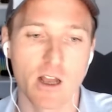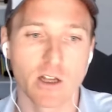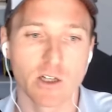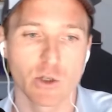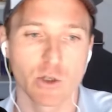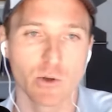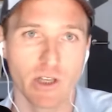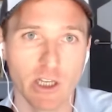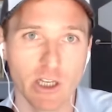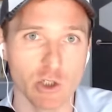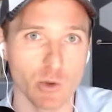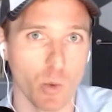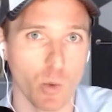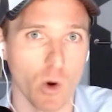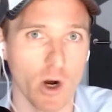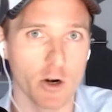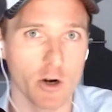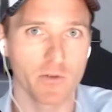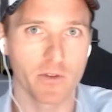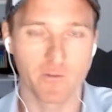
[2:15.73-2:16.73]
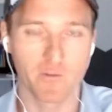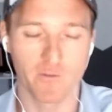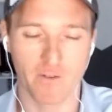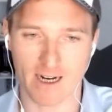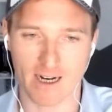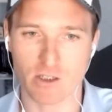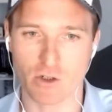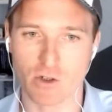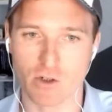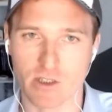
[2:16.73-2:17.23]
To each one of the
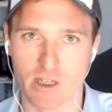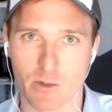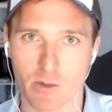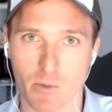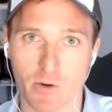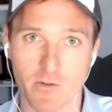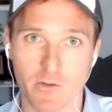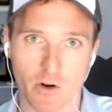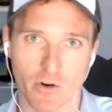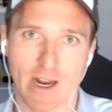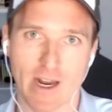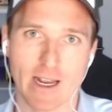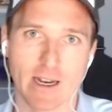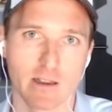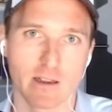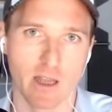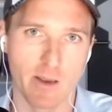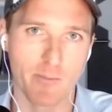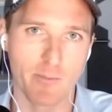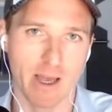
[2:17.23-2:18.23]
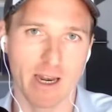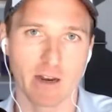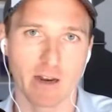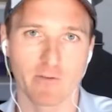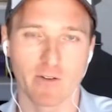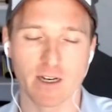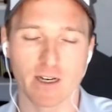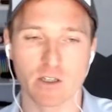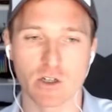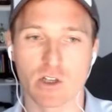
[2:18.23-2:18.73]
vectors that we've created, the embedding
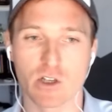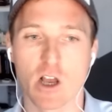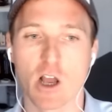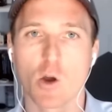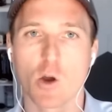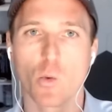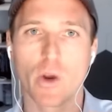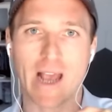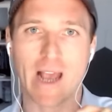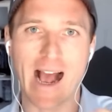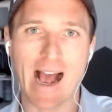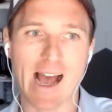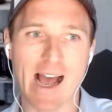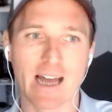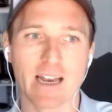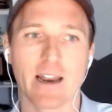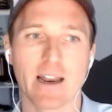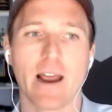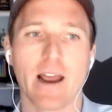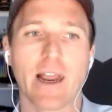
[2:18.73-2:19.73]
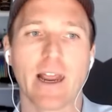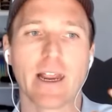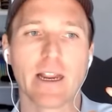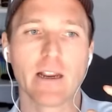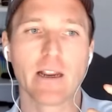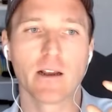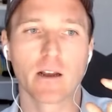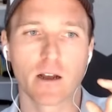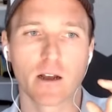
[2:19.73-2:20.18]
vectors, we add a,